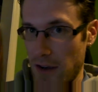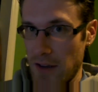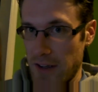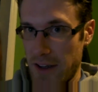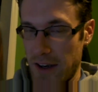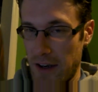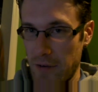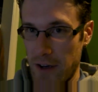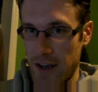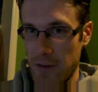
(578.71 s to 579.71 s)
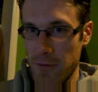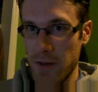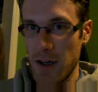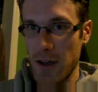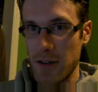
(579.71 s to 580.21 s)
Like I have
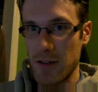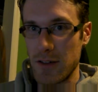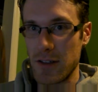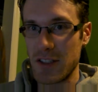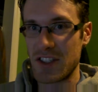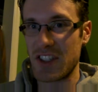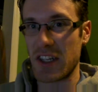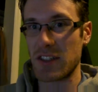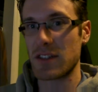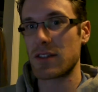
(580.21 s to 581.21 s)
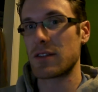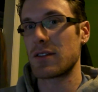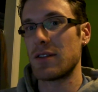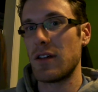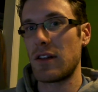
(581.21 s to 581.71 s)
6
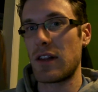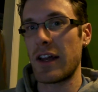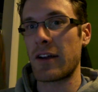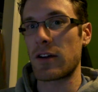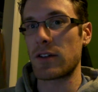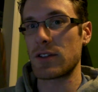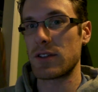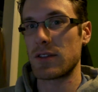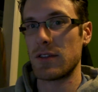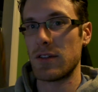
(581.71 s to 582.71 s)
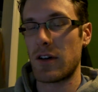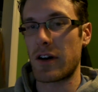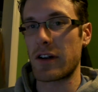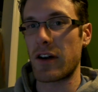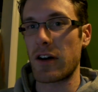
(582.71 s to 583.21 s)
layers
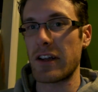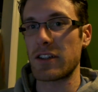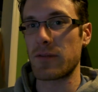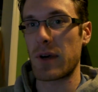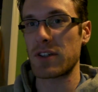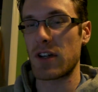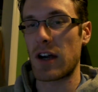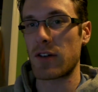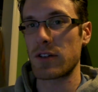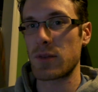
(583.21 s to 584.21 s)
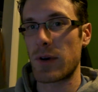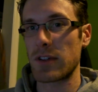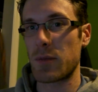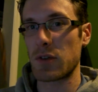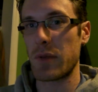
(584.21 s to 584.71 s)
on each of my chakras,
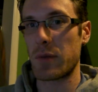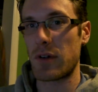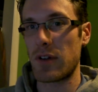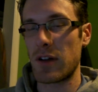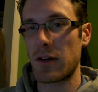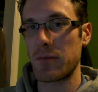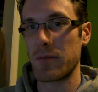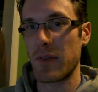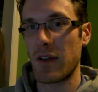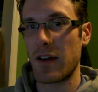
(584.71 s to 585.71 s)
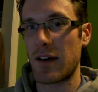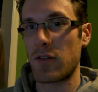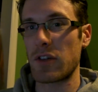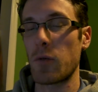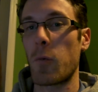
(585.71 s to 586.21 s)
whereas most people have
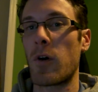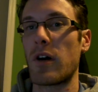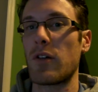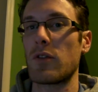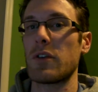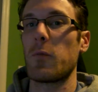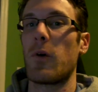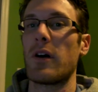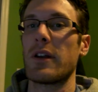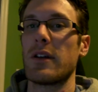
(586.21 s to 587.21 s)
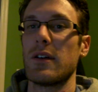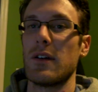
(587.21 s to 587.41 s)
only one.